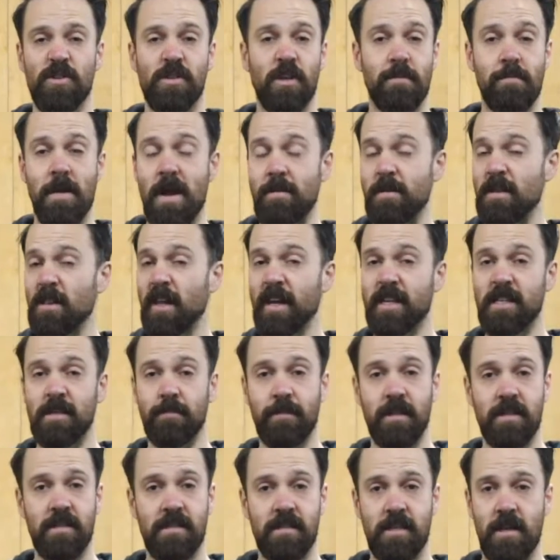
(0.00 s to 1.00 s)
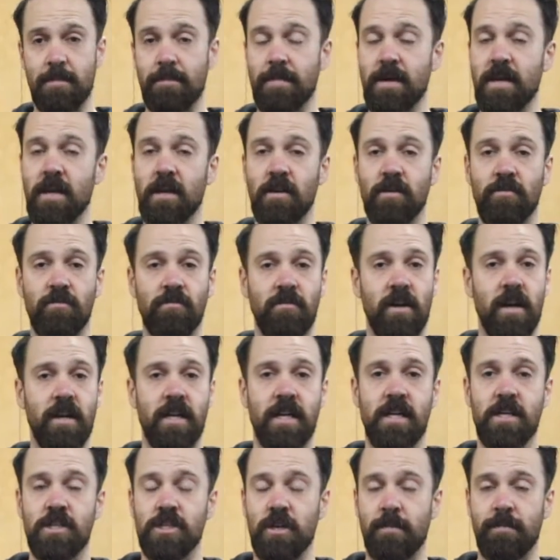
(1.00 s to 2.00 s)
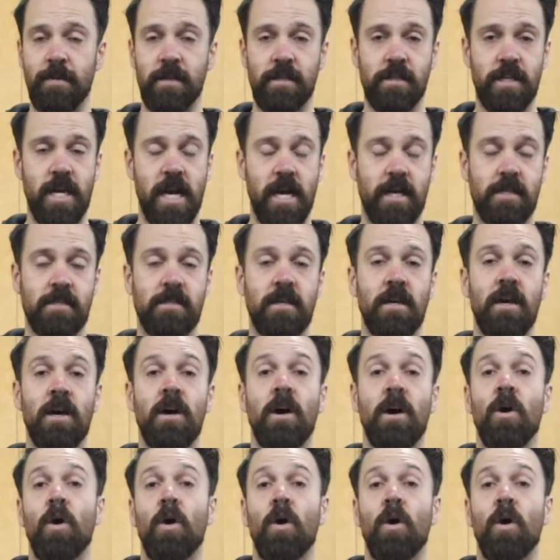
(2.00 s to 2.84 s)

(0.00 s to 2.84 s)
So maybe like something skipping, running, jumping jacks,